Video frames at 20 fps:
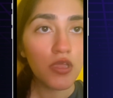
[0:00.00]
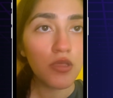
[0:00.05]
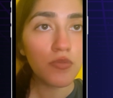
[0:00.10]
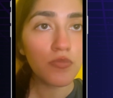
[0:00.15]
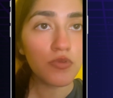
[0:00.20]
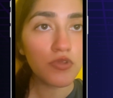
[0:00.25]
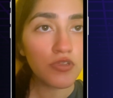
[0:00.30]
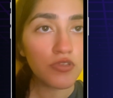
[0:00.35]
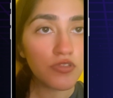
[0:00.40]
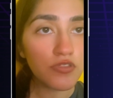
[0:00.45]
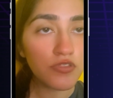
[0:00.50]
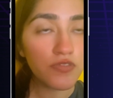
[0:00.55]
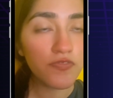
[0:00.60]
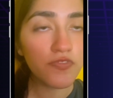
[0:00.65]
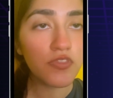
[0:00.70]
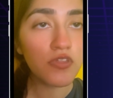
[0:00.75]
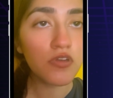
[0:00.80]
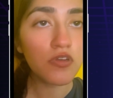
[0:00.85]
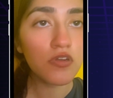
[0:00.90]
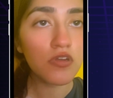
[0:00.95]
because of
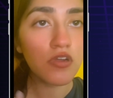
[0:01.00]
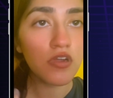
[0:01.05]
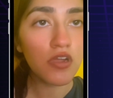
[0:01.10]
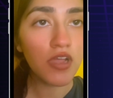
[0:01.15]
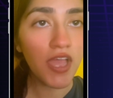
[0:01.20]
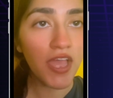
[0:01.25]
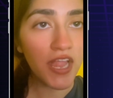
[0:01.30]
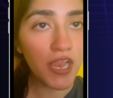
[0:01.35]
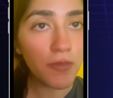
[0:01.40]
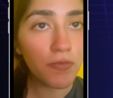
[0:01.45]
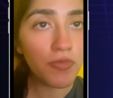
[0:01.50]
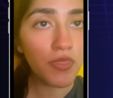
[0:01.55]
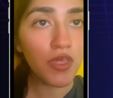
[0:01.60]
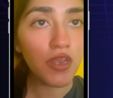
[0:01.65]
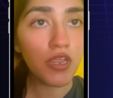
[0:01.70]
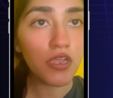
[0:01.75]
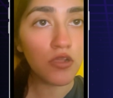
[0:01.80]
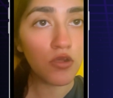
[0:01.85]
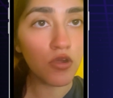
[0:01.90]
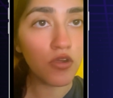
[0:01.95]
the help that I
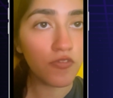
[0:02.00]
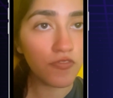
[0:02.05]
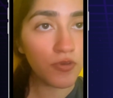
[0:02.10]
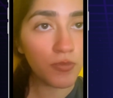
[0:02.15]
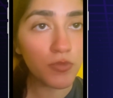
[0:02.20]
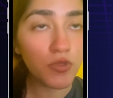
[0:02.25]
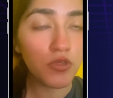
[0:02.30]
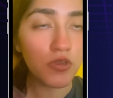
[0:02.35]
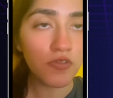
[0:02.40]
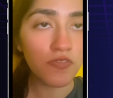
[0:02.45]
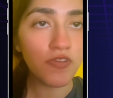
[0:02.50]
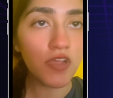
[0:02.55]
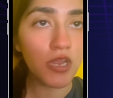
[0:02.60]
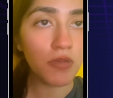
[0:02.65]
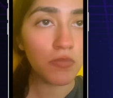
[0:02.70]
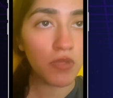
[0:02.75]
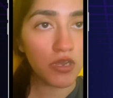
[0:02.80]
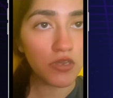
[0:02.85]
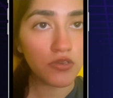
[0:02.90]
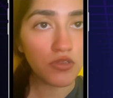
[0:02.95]
got from Unified
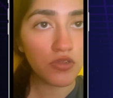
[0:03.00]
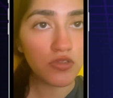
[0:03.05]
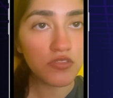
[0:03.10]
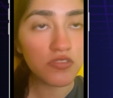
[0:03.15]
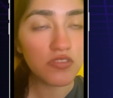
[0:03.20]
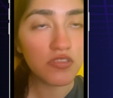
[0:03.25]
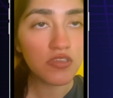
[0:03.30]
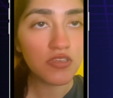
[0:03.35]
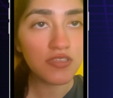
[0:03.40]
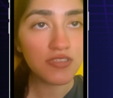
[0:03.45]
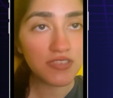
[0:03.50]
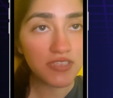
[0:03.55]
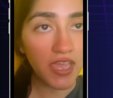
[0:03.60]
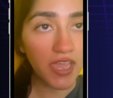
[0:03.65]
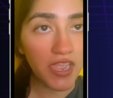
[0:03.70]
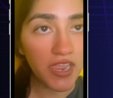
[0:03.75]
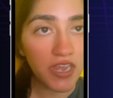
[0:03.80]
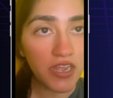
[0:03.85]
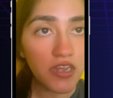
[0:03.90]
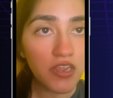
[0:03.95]
Mentor's
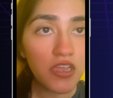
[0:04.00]
side.